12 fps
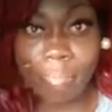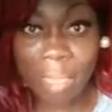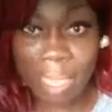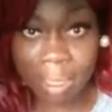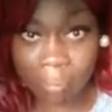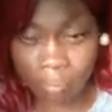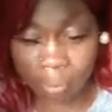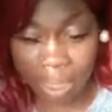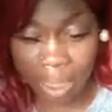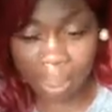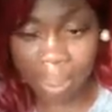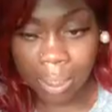feed the
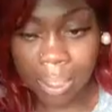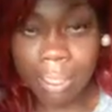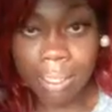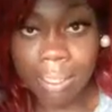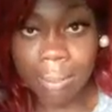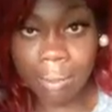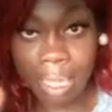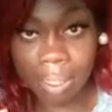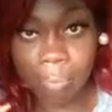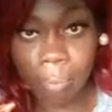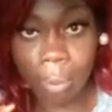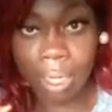flesh,
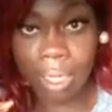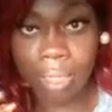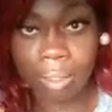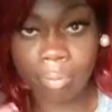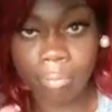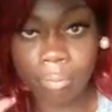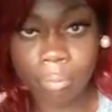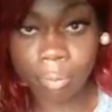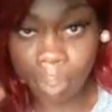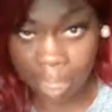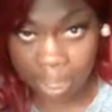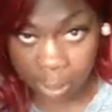that's part of
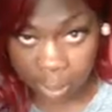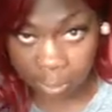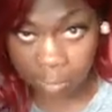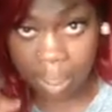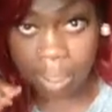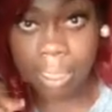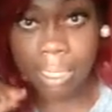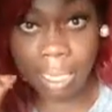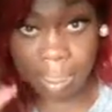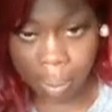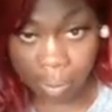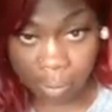Satan. That is
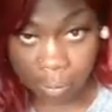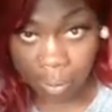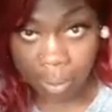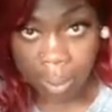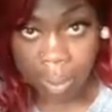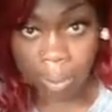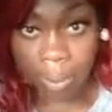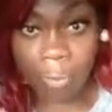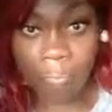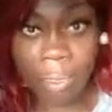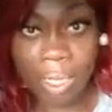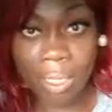Satan. You
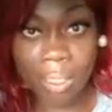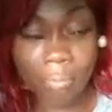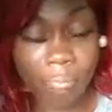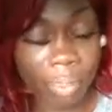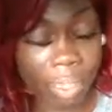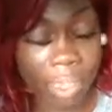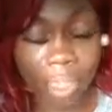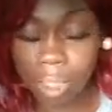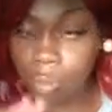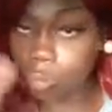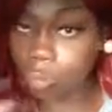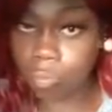know, feeding the
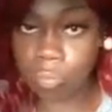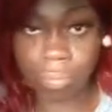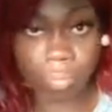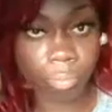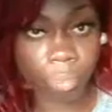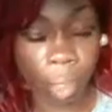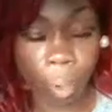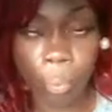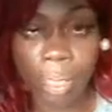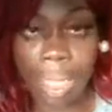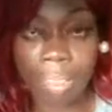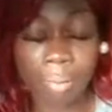flesh, no,
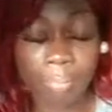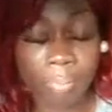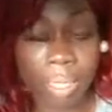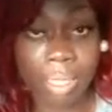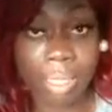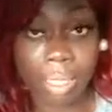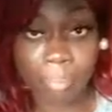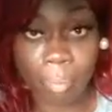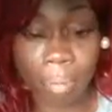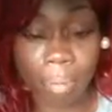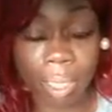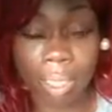we got to feed the
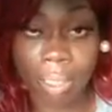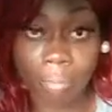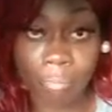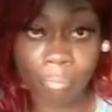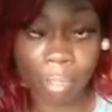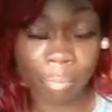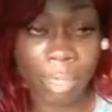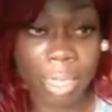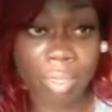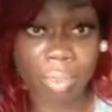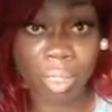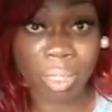spirit and let the flesh, we
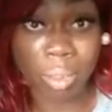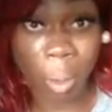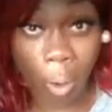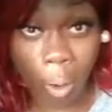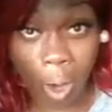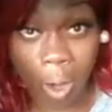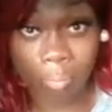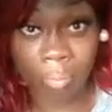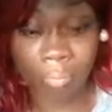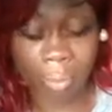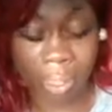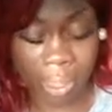got to starve
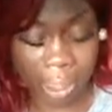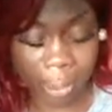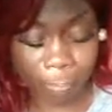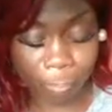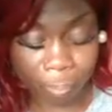the flesh.